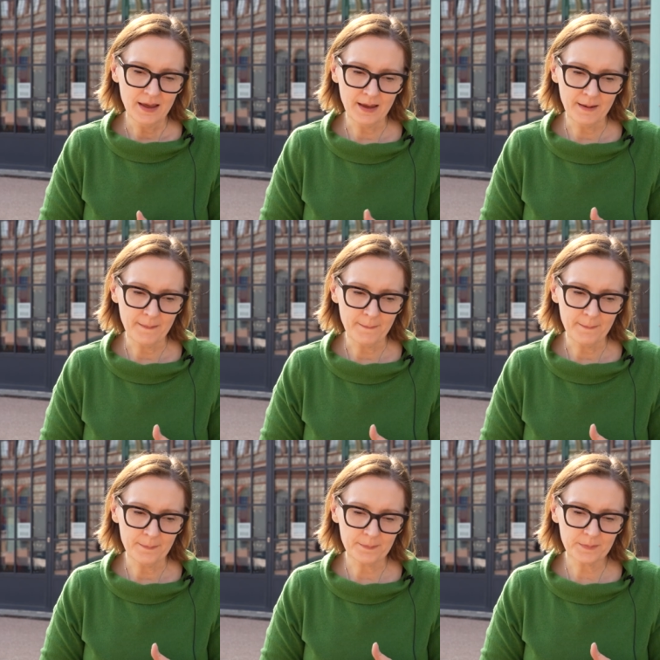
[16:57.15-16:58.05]

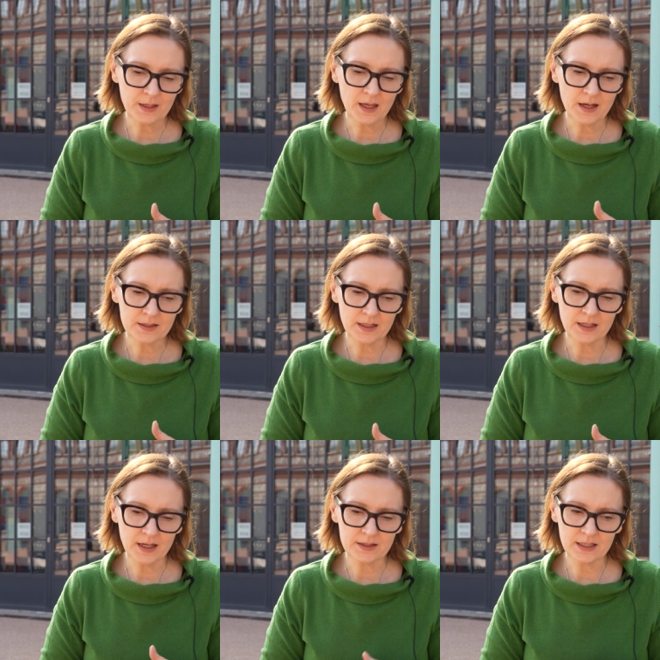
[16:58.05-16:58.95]

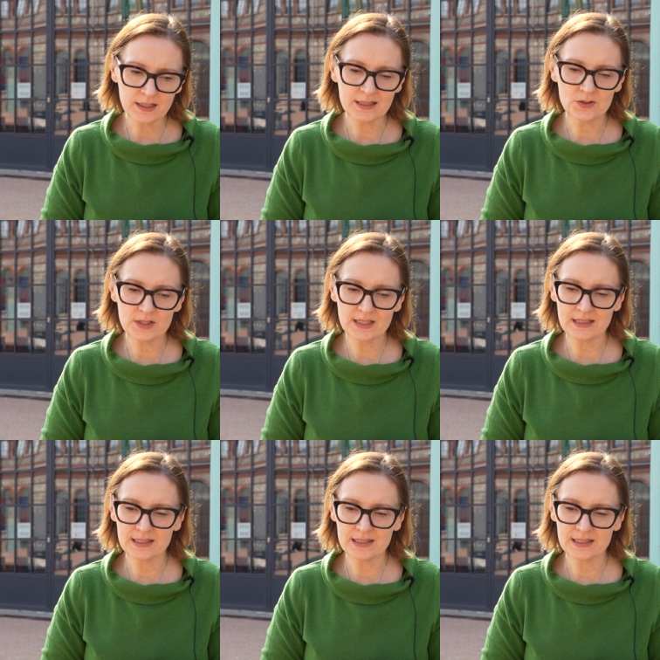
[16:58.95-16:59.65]
I think it's interesting